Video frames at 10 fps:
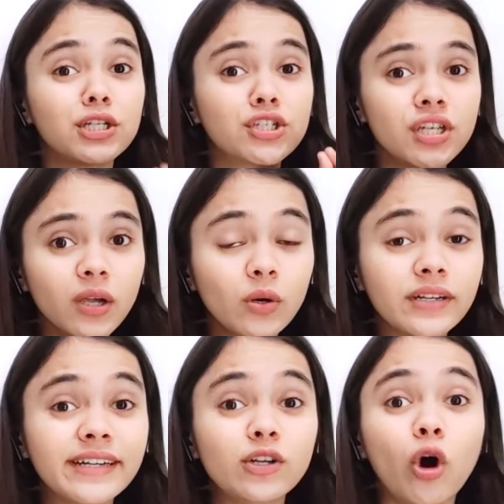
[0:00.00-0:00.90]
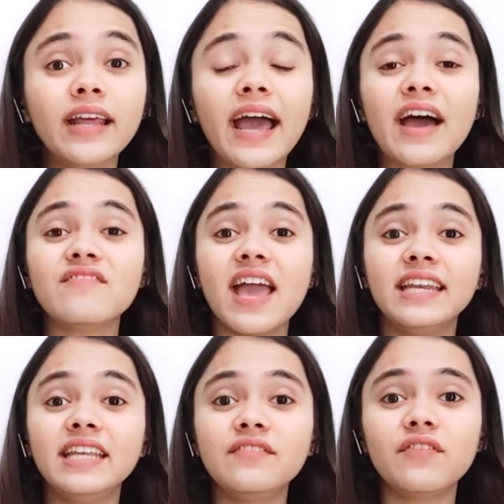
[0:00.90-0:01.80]
Jio did not have
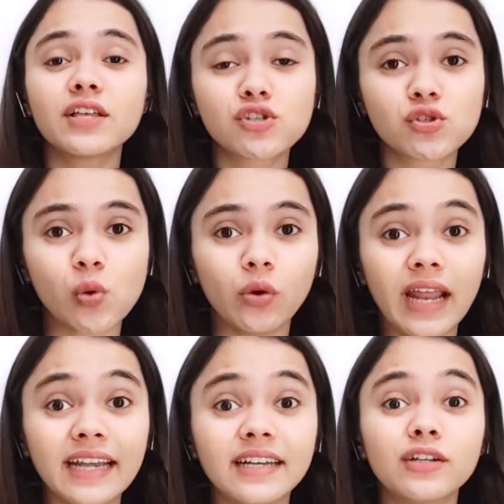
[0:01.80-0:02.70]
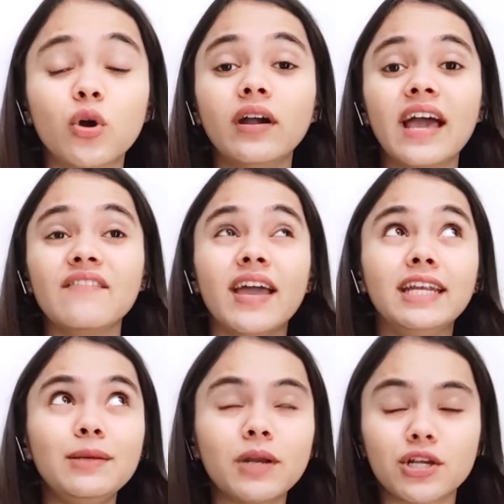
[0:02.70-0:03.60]
any fixed zone and did not have
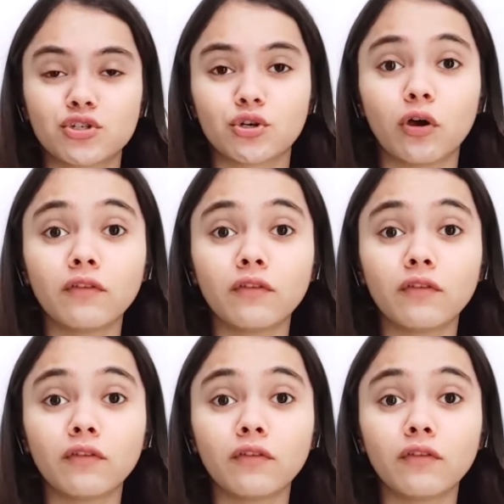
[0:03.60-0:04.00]
any pressure of